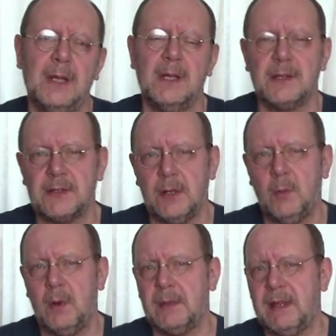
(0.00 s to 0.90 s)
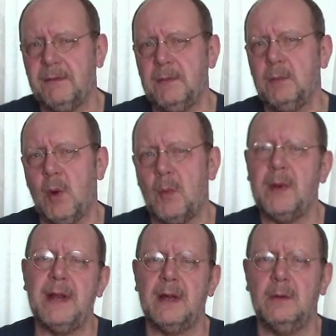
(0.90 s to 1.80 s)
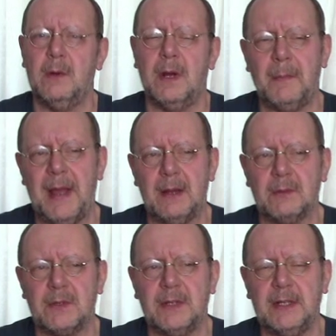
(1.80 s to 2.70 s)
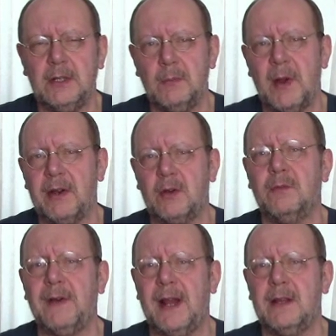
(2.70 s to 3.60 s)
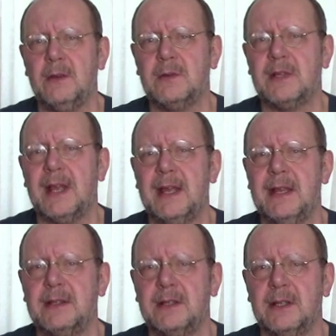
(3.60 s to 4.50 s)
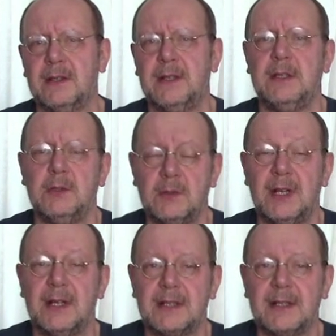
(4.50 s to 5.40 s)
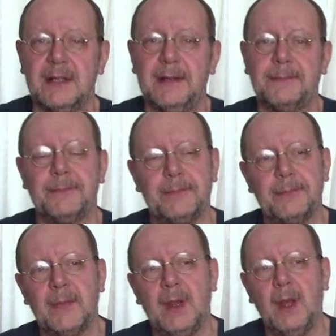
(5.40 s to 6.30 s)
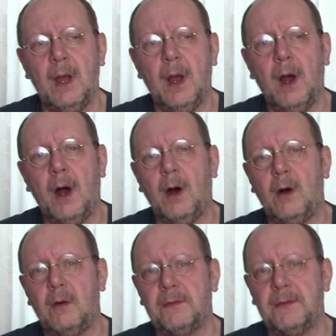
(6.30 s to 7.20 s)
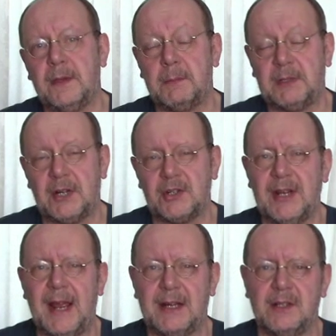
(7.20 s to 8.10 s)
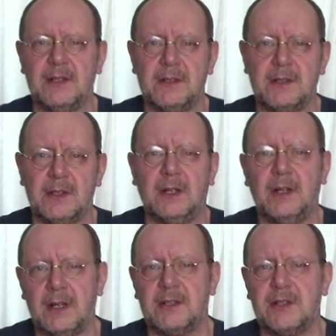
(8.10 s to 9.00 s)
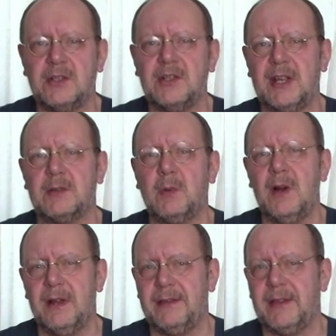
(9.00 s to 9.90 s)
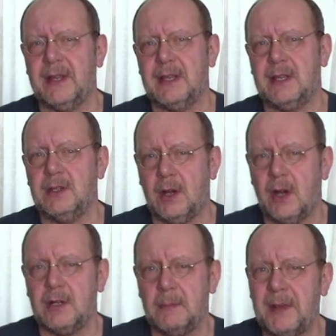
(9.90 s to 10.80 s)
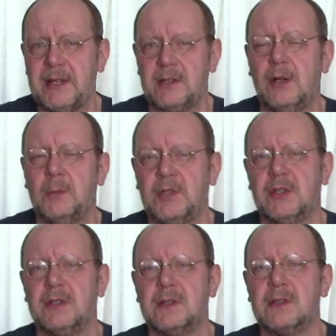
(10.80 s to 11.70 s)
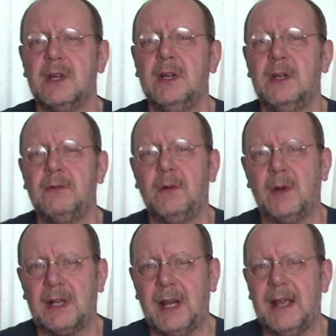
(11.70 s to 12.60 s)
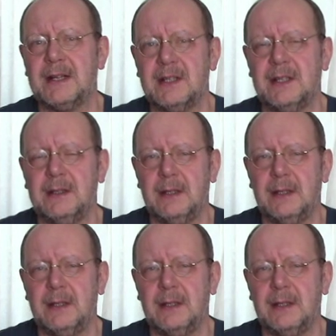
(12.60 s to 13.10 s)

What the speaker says: So given what we know about the numerical values and the utility of the production actors, I'd like to suggest what I think are your best options for collecting